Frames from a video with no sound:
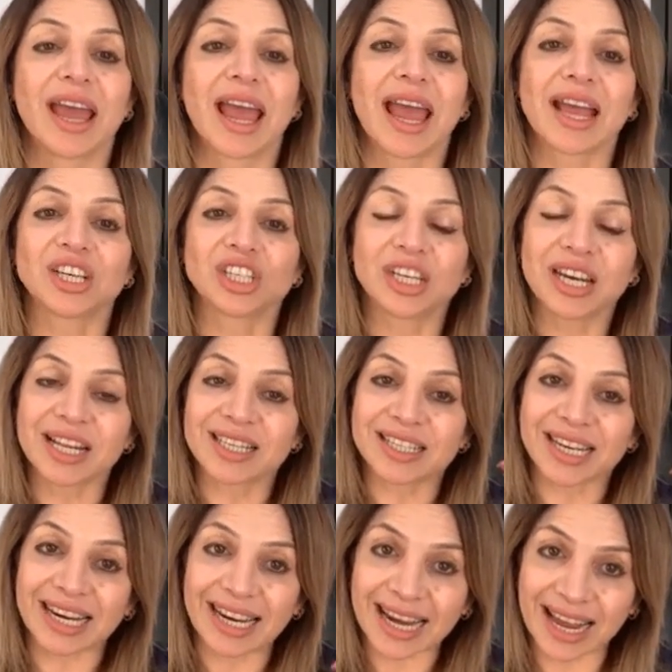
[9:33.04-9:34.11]
And she needs to
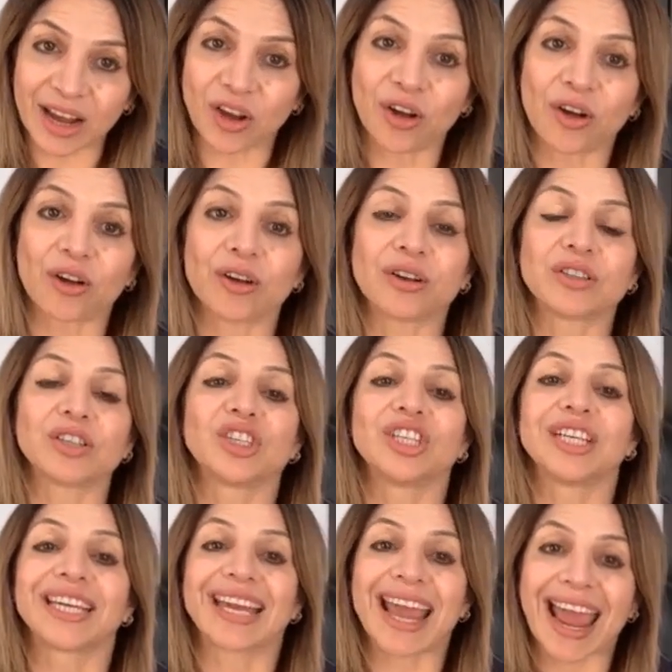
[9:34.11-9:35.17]
let go so she
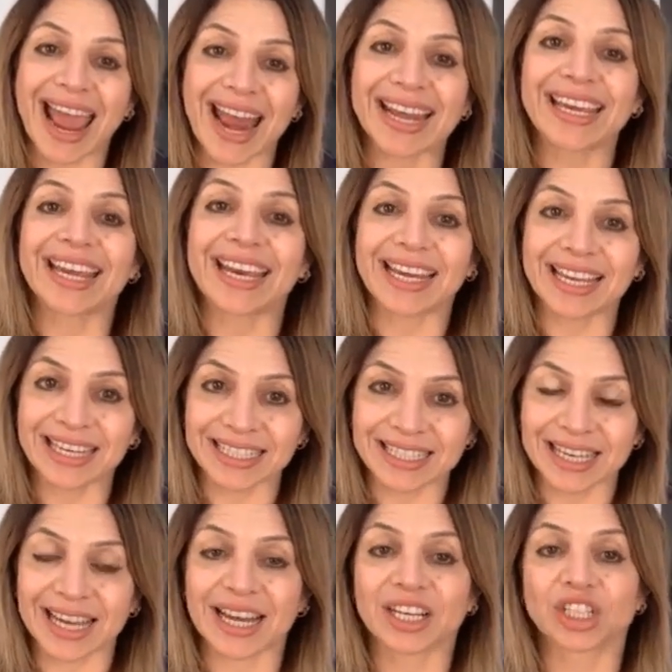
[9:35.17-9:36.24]
can get in
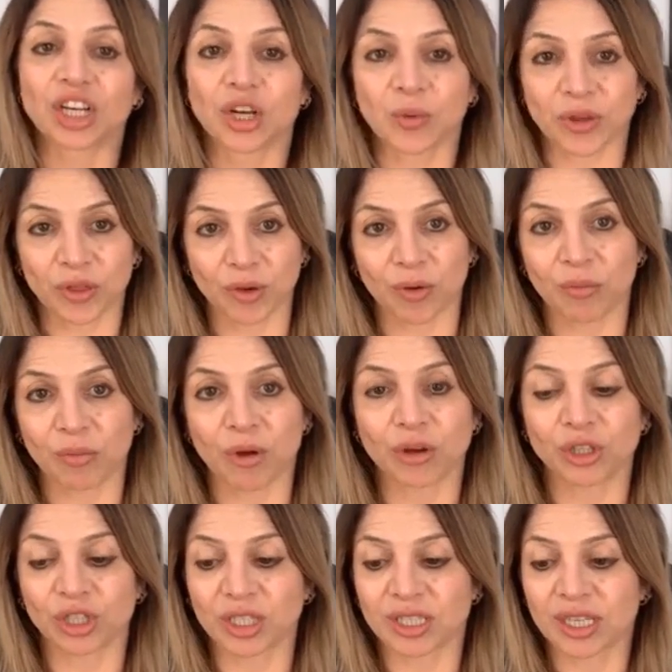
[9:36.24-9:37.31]
touch with her
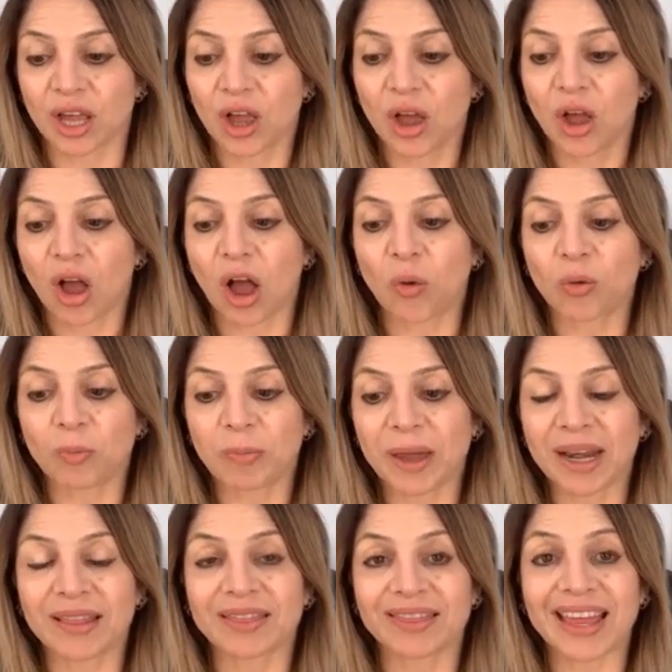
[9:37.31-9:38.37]
emotions. I will
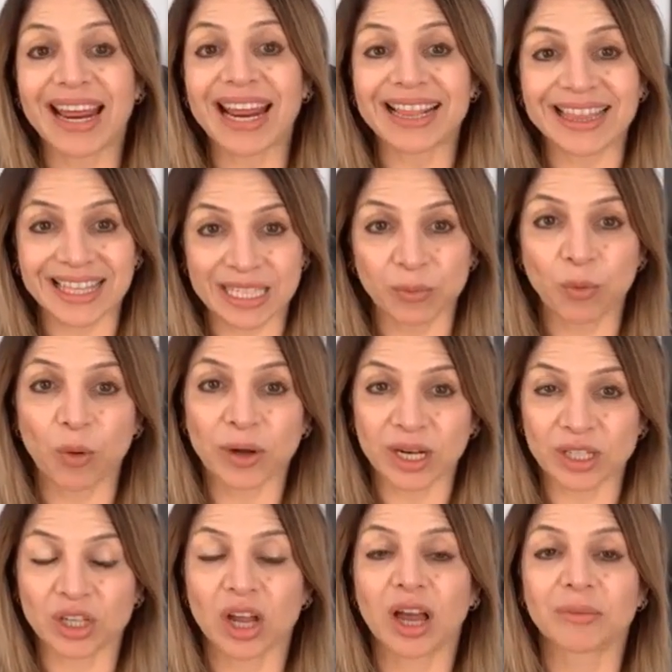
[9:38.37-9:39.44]
bet that at this point in
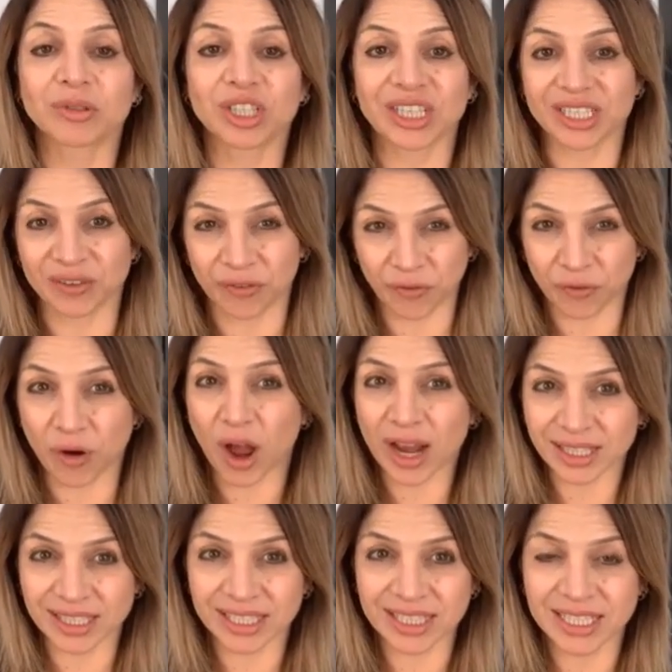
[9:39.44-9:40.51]
time, she is
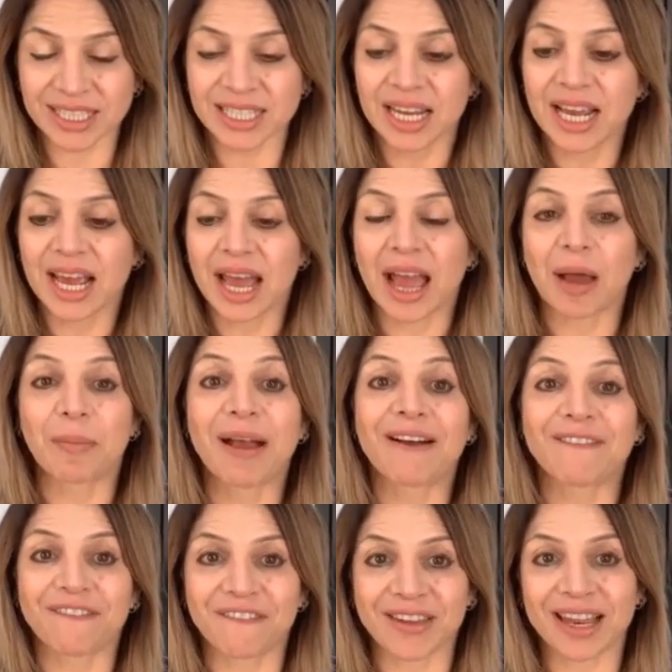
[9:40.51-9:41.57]
frightened about
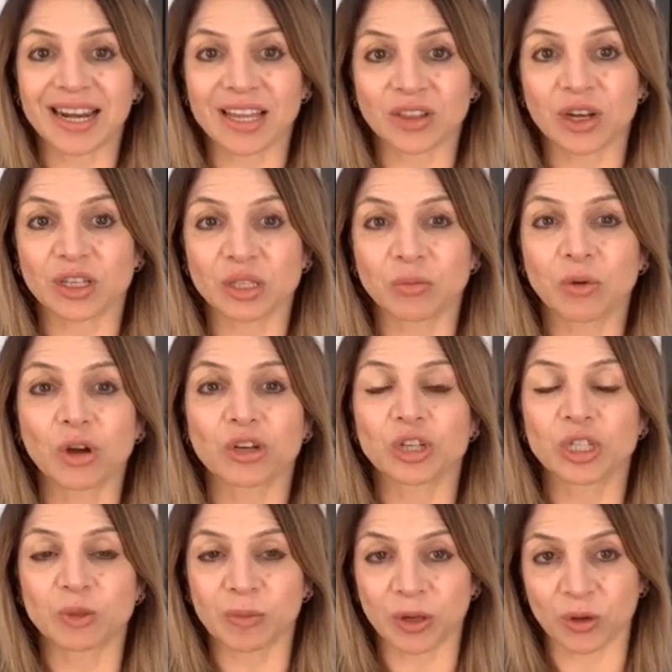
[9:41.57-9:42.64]
feeling those
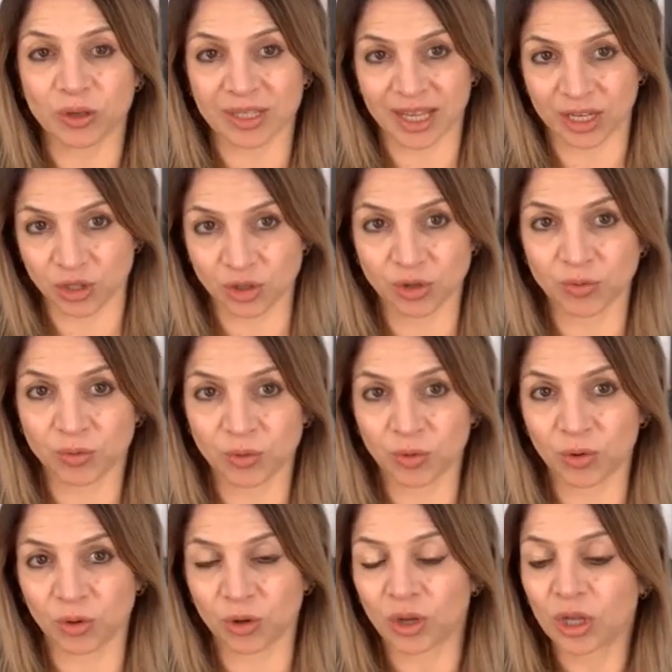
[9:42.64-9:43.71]
emotions because they're too raw.